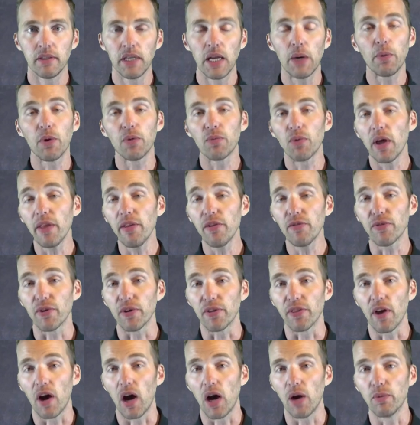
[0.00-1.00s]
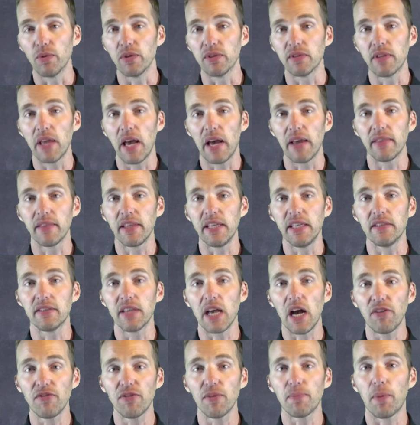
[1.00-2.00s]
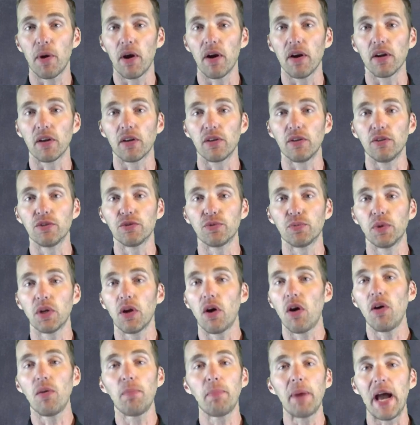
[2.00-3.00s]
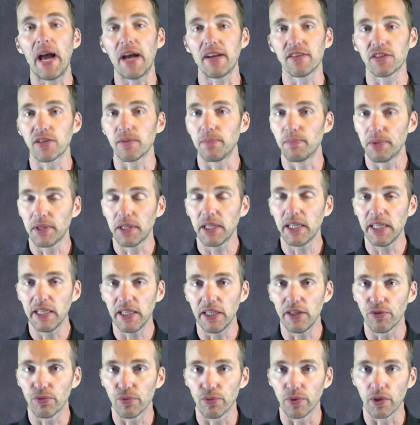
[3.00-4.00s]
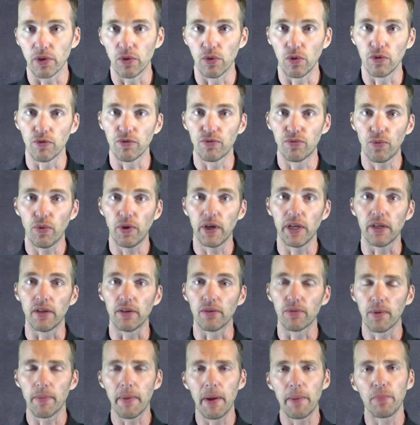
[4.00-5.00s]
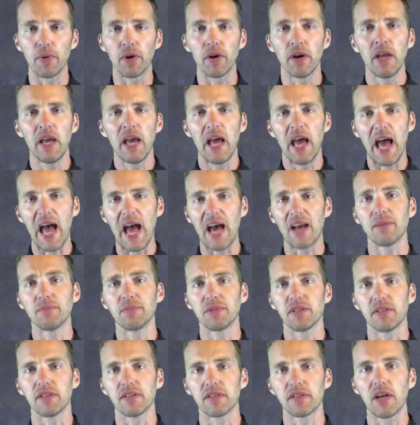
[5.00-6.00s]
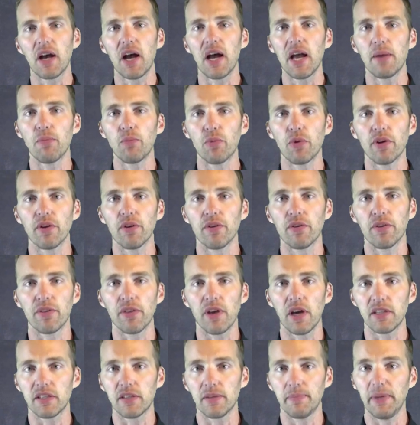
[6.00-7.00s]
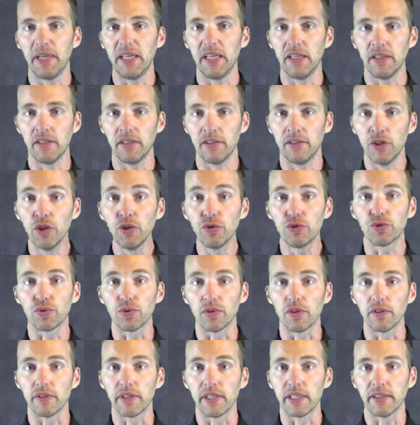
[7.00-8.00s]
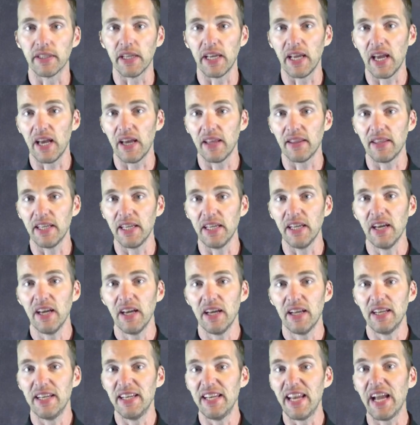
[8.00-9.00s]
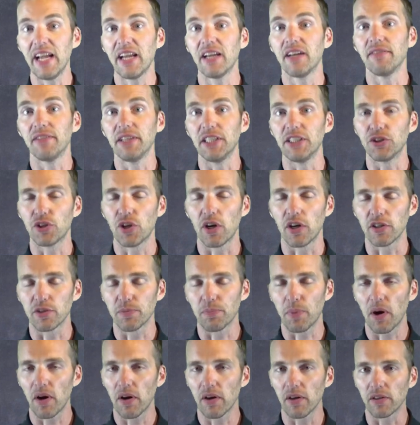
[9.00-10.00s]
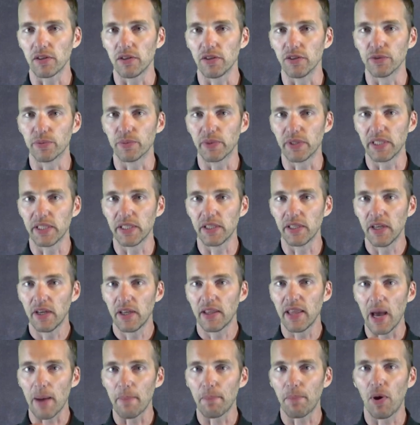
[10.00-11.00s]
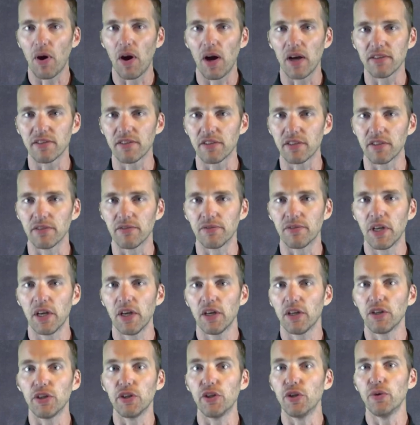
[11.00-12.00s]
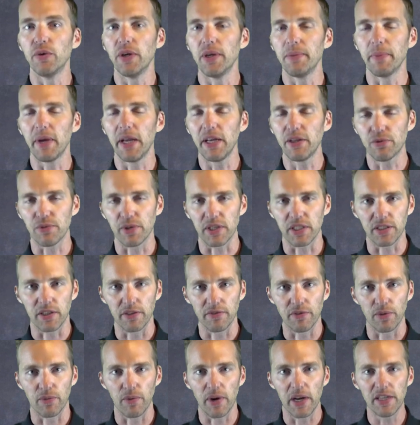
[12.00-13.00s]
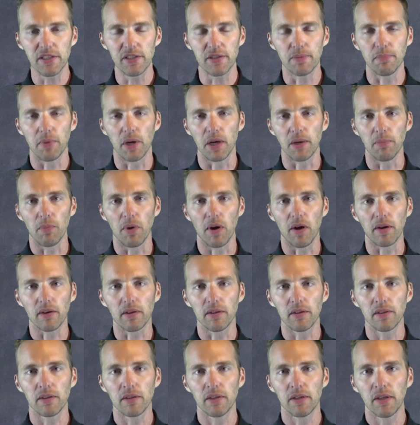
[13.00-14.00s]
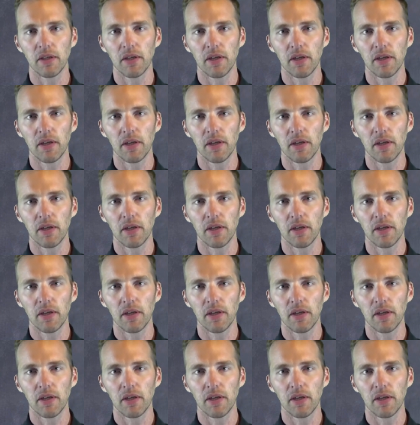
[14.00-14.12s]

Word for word: Now, what Rutherford thought was that these alpha particles would all pass completely through the gold foil. Remember, atoms at the time were thought to be neutral, that they had the negatively charged particles within that positive gooey matrix of the Raisin-Bun model.